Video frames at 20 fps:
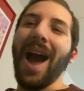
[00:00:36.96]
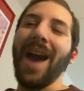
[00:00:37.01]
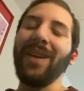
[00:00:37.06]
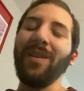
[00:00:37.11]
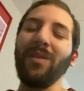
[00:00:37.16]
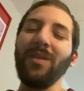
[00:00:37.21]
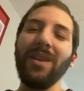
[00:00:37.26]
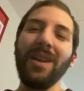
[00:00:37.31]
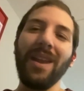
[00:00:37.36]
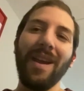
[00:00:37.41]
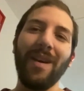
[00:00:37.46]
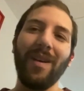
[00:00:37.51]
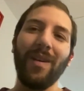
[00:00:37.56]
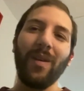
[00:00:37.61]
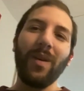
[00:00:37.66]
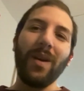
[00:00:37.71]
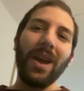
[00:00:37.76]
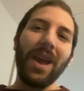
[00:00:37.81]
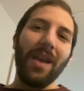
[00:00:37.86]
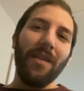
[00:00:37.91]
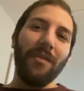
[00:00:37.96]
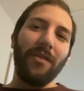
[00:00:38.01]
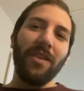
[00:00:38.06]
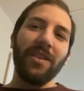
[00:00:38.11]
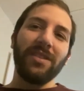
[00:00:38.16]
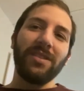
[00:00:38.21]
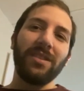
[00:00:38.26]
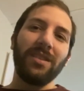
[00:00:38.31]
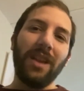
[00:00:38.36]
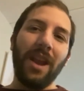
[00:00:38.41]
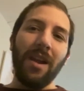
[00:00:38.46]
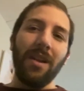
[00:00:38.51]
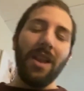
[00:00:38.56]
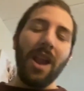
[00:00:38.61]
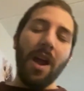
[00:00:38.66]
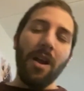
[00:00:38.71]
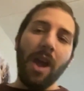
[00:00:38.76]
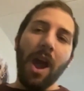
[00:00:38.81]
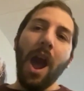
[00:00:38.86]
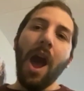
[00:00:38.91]
I don't know if it's, now,
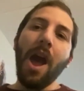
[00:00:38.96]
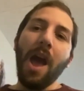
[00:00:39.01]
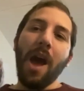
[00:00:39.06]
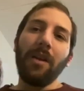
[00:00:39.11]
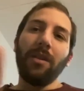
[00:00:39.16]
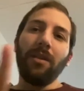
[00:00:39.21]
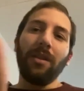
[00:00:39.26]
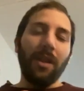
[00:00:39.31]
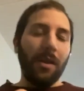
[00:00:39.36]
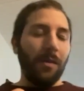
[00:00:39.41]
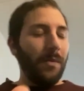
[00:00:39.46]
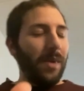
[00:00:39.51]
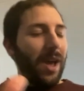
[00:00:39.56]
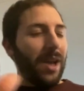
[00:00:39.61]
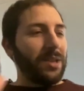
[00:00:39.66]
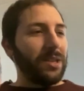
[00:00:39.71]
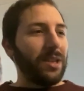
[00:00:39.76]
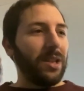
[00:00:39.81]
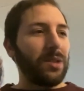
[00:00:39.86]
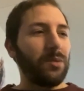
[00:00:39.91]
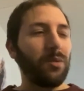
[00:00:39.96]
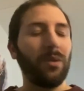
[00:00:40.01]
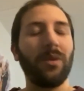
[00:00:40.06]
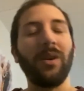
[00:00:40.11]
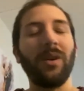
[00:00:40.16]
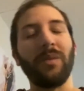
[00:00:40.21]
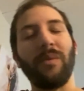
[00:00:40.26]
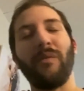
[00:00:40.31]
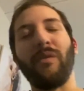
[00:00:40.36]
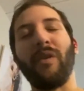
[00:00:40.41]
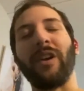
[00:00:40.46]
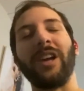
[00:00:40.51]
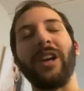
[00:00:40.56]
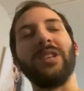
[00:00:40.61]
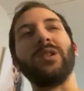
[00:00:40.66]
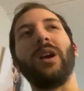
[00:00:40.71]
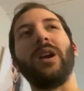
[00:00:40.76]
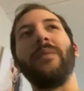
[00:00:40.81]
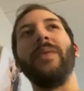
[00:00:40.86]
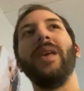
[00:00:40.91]
now how, let me ask you this real quick before I get
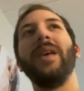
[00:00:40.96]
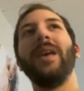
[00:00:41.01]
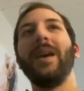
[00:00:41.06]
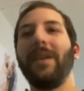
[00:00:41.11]
started.